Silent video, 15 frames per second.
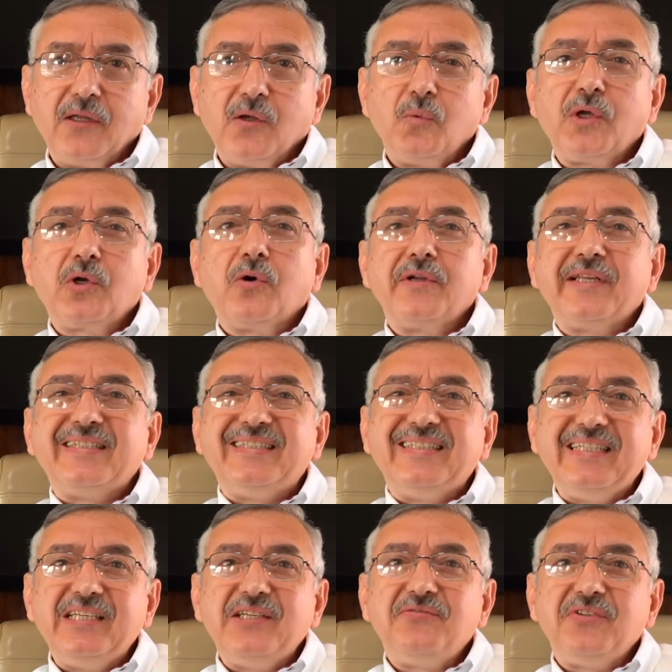We call it
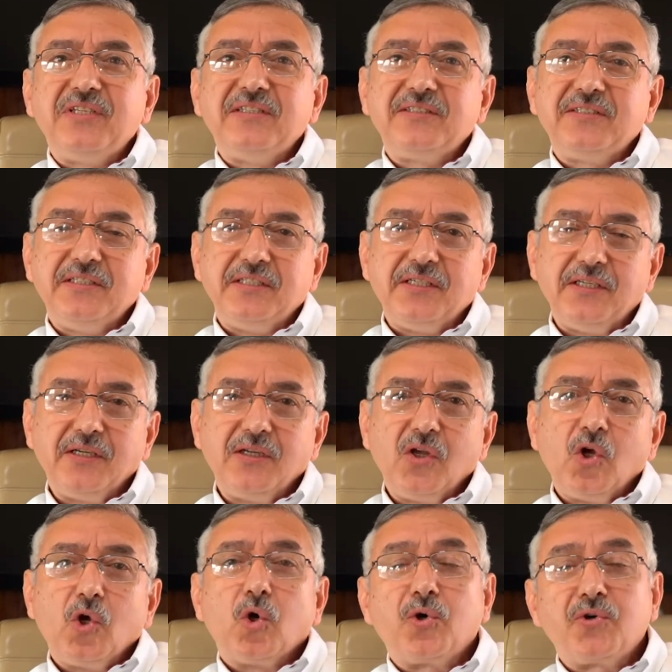DVT,
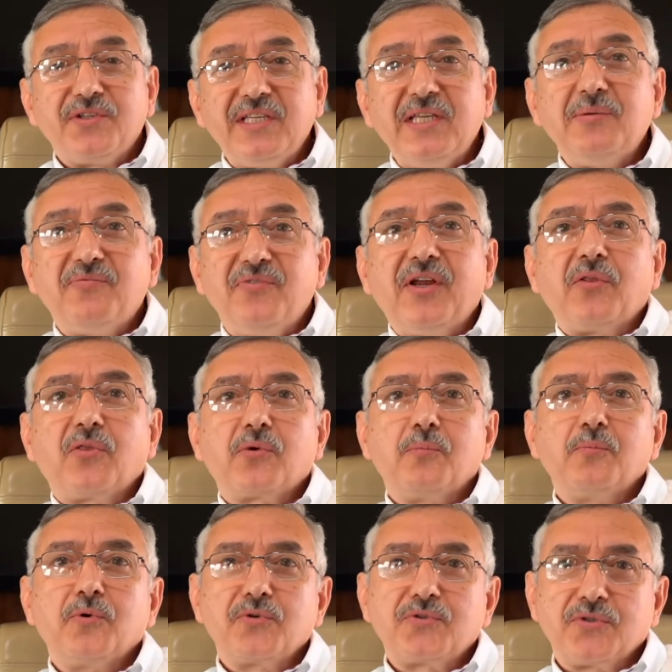or deep vein
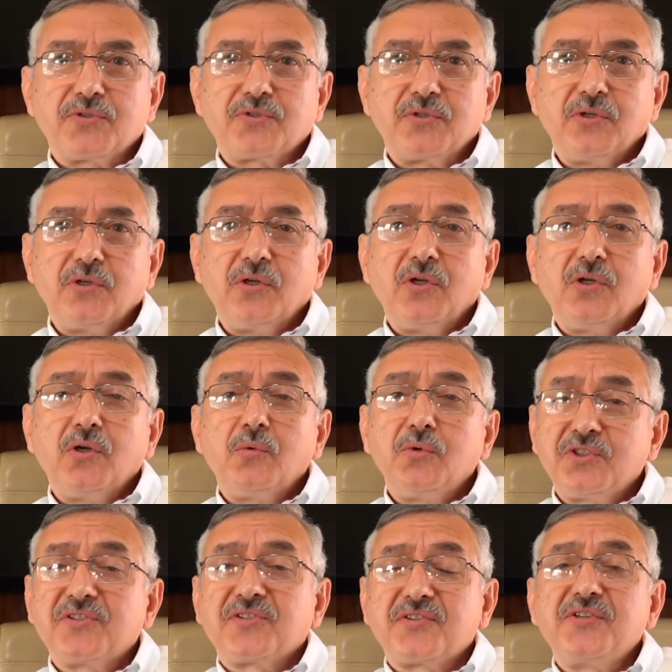thrombosis,
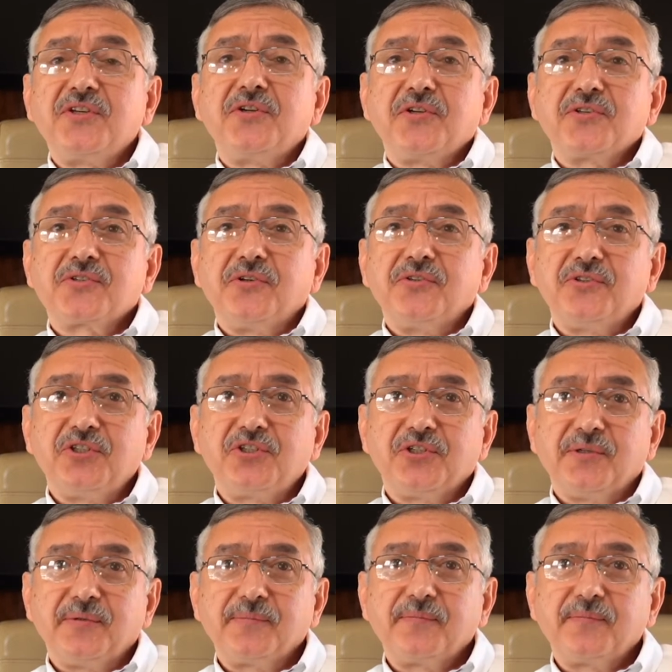which is a serious condition,